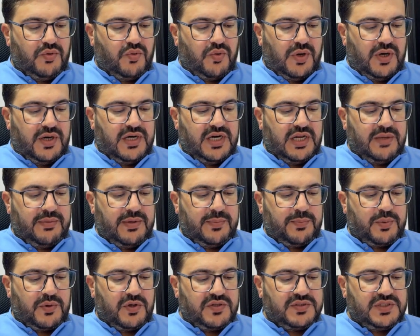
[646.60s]

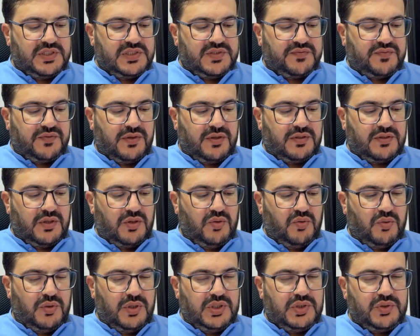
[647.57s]
QuadraBay process for the
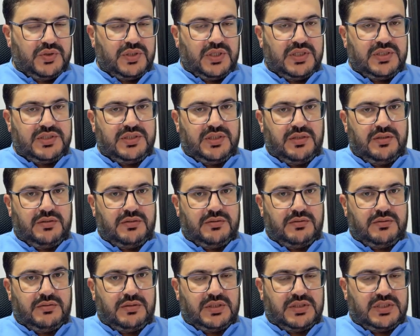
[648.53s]
lower education?
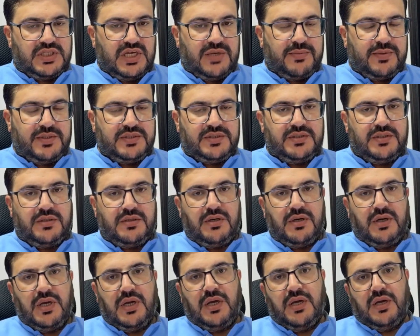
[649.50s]
Same
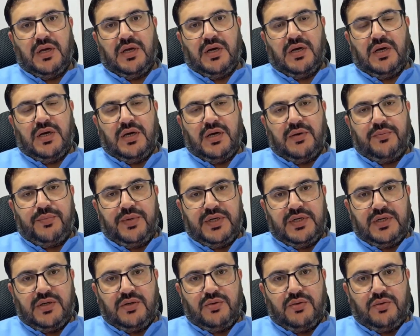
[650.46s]
answer.
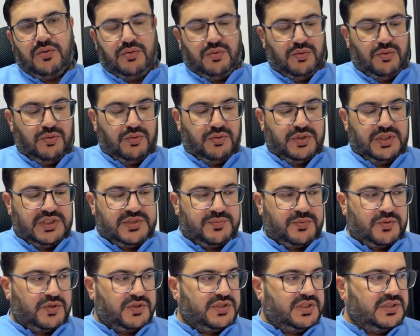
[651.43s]
Better to do this
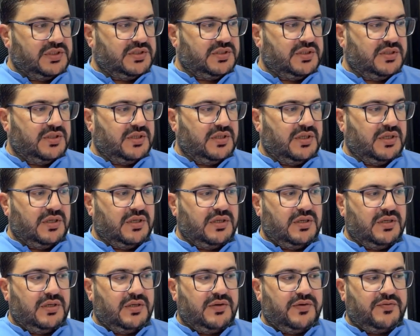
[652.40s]
process
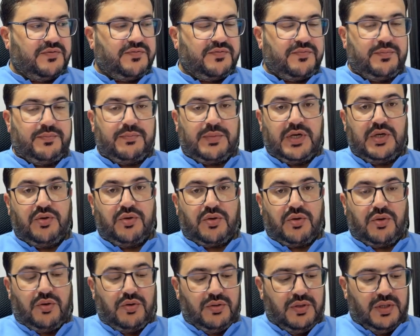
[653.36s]
by
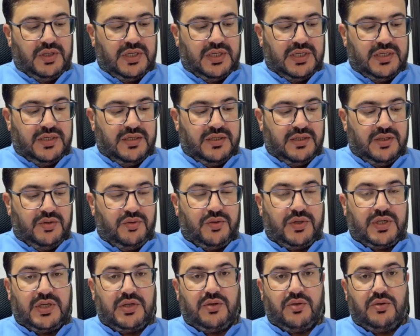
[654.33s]
your own, and
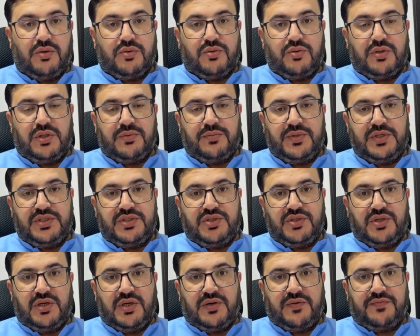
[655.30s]
you can go to the
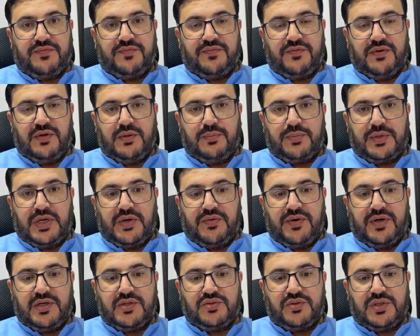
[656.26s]
Ministry of
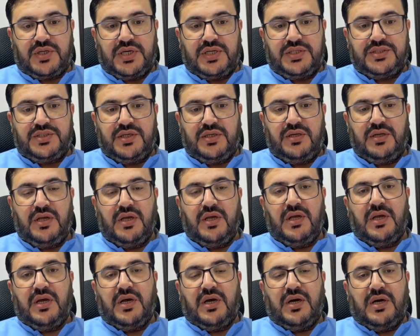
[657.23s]
Private Education
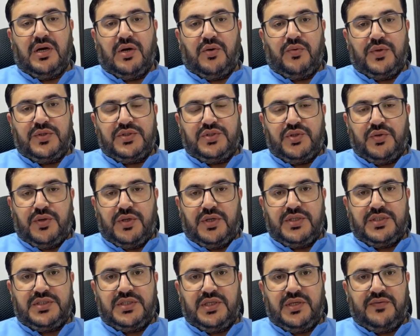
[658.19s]
once you
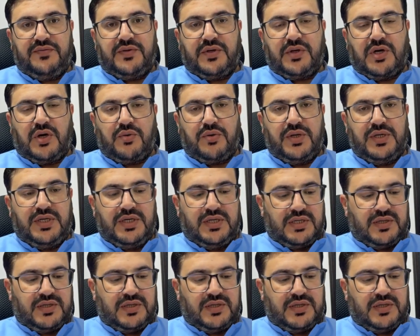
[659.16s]
will receive the covering